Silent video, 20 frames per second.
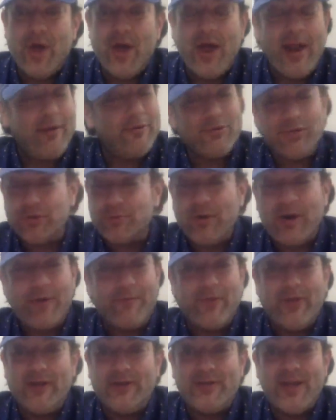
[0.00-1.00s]
And I was just wondering if
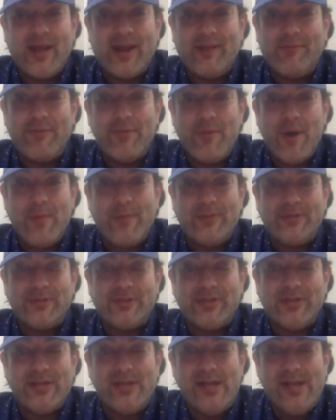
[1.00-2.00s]
you could take a few moments
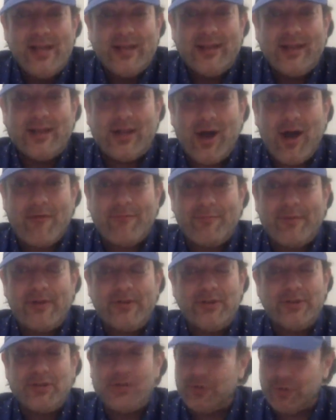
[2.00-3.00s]
to kick off by
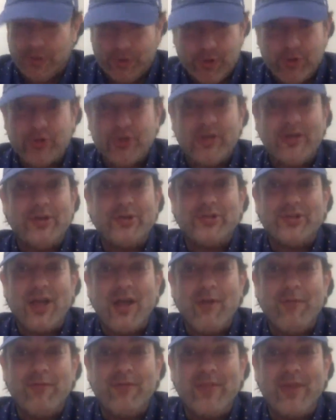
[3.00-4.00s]
just introducing
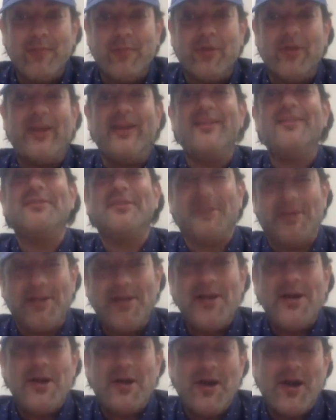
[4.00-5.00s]
yourself, and then we'll get into
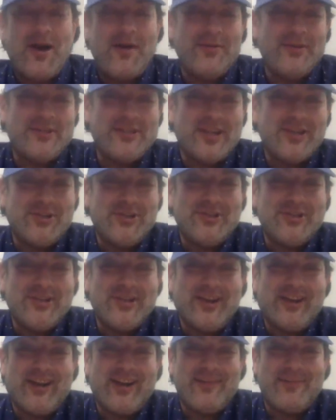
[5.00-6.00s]
the sessions that
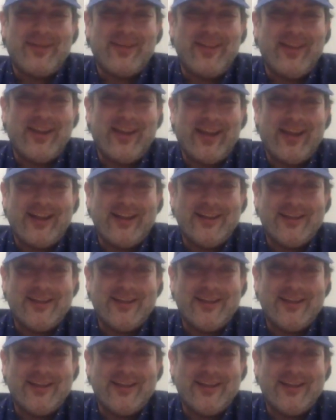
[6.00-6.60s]
you're going to be leading.